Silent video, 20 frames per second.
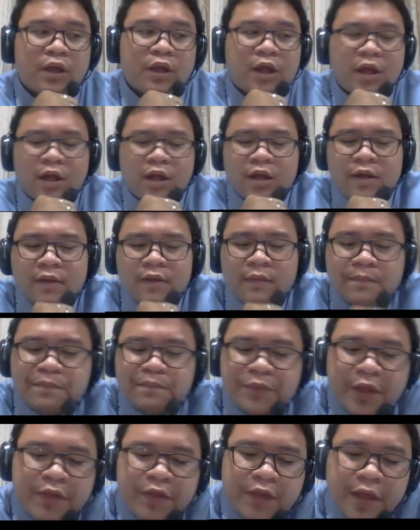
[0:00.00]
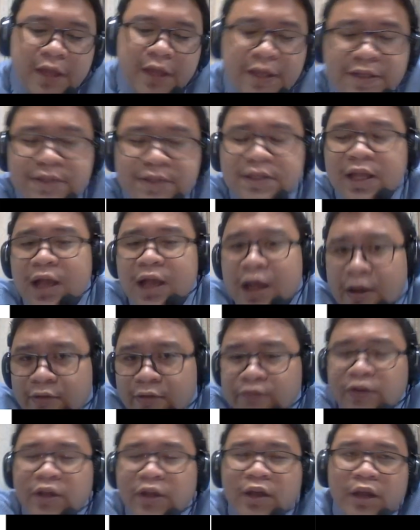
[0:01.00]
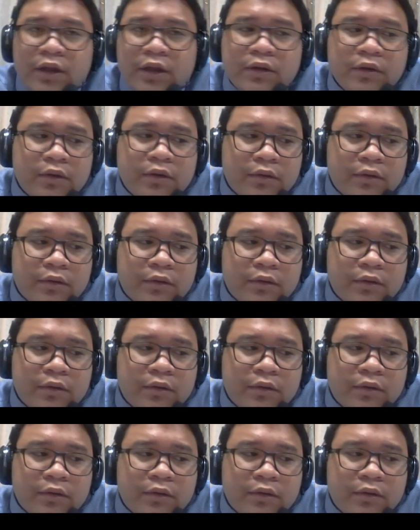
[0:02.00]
In the East African,